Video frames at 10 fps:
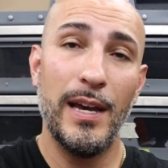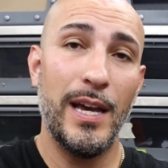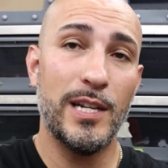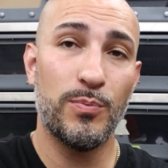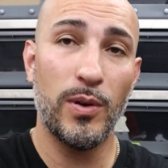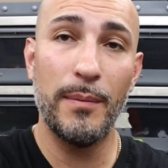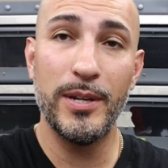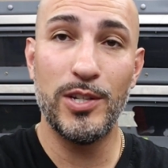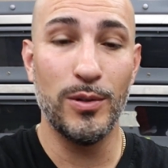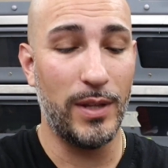It's
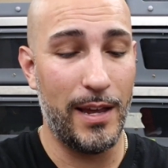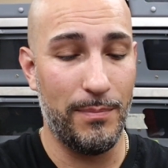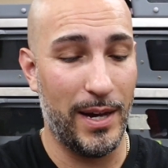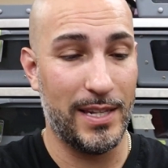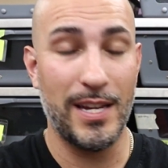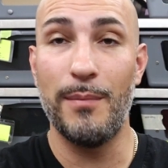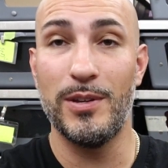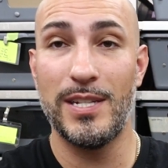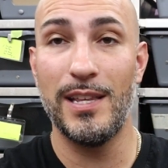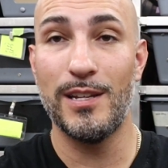probably too late by the time
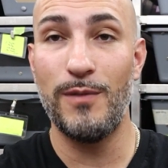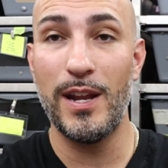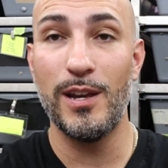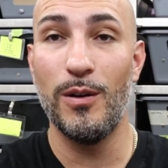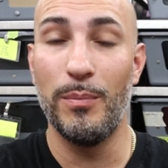you see this video,